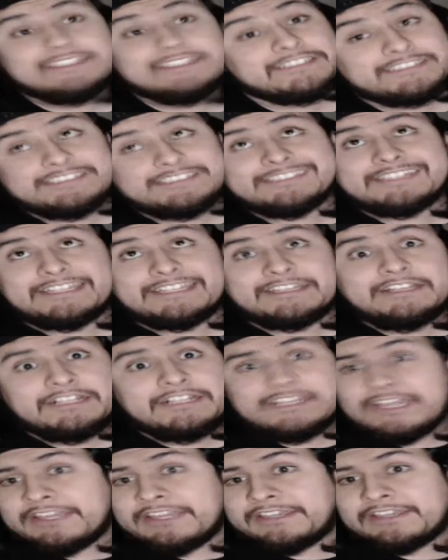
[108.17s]
She's like,
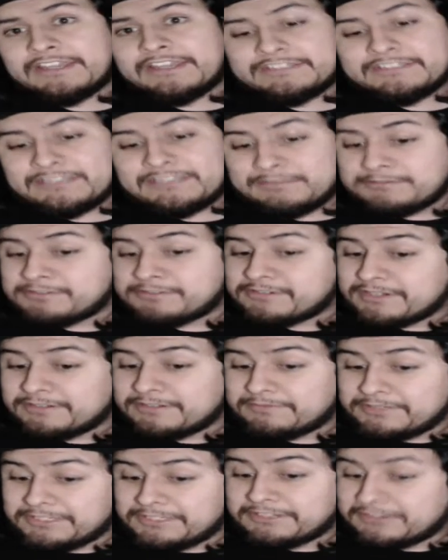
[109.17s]
hey guys, I've been trying
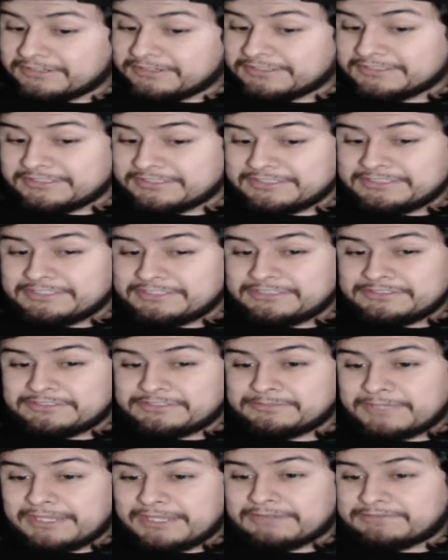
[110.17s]
really hard to
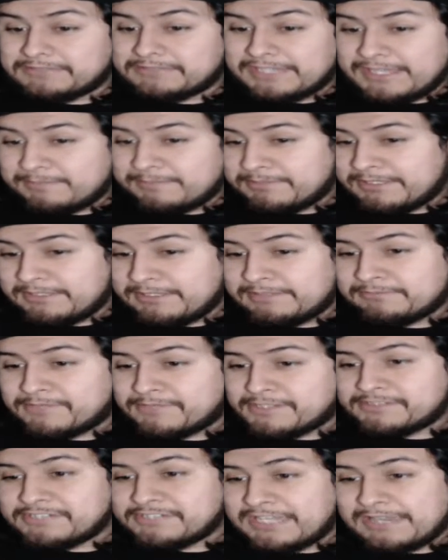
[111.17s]
make everyone happy. Why
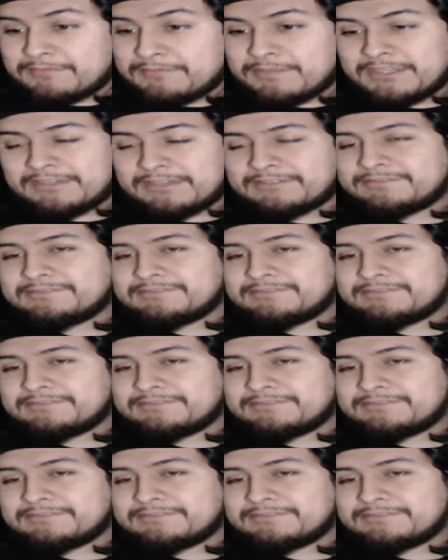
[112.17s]
aren't you happy?